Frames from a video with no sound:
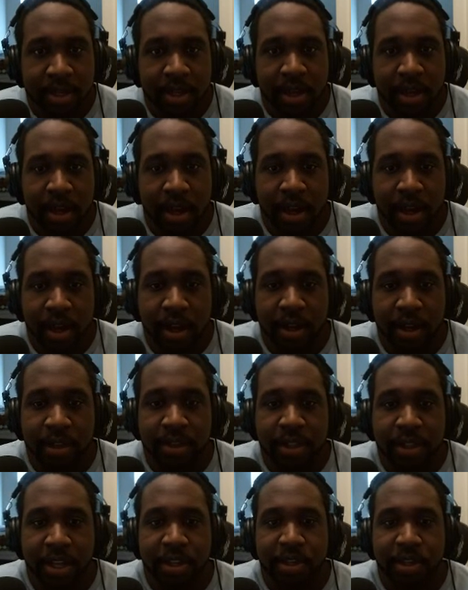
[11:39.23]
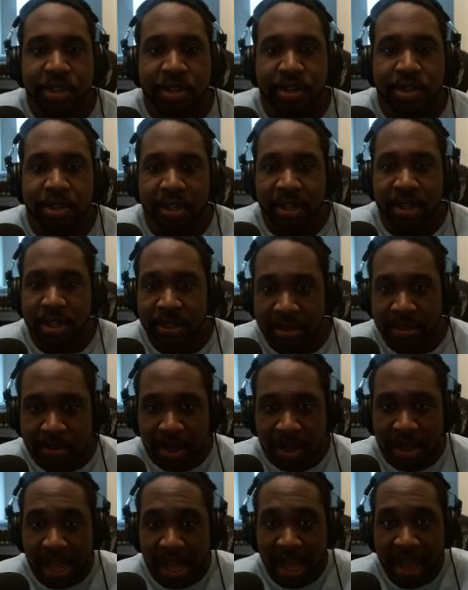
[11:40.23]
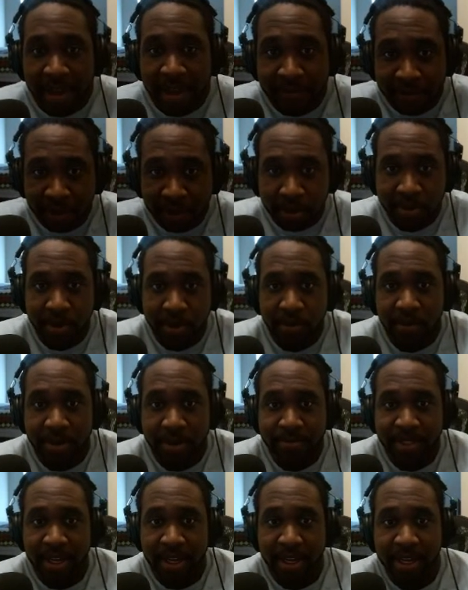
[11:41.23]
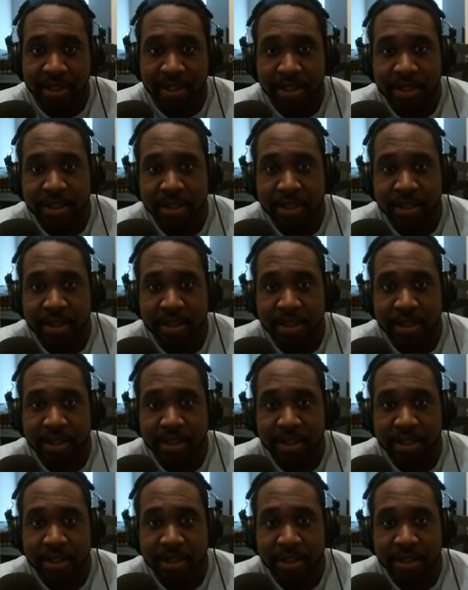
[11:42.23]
They have on their website